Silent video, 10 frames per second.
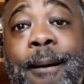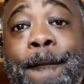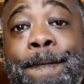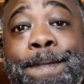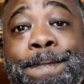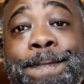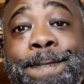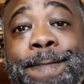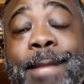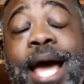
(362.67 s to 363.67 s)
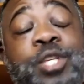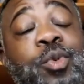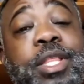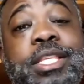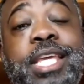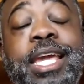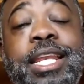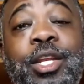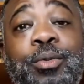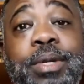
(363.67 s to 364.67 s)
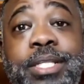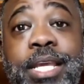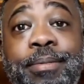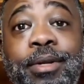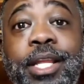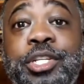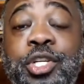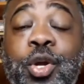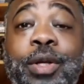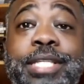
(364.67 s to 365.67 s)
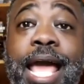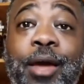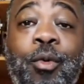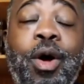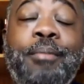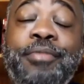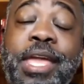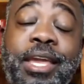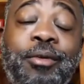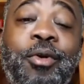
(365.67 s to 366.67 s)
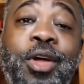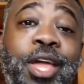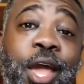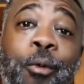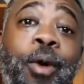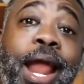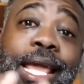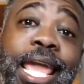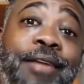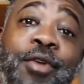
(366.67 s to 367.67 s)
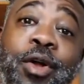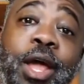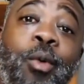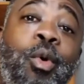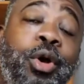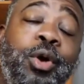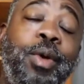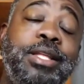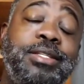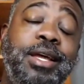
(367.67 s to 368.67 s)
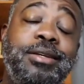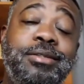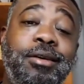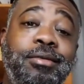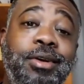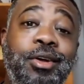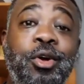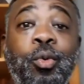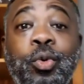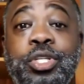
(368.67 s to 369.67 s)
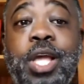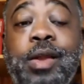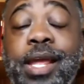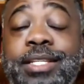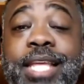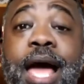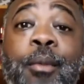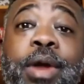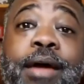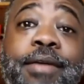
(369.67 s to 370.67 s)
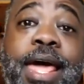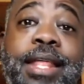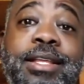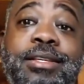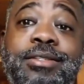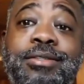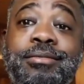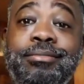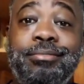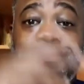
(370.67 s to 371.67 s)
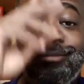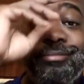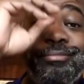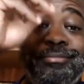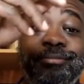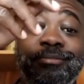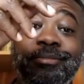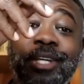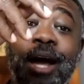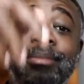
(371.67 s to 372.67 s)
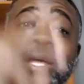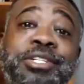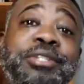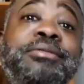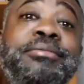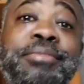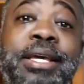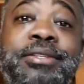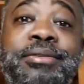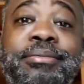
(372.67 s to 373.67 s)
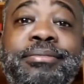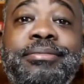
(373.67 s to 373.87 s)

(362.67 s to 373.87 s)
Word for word: Um, I just want to dig in a little bit deeper, let you know exactly what I'm thinking and what I gave you on that Warrior Wednesday. So, we'll see y'all next time, whenever that is. God bless you. Peace.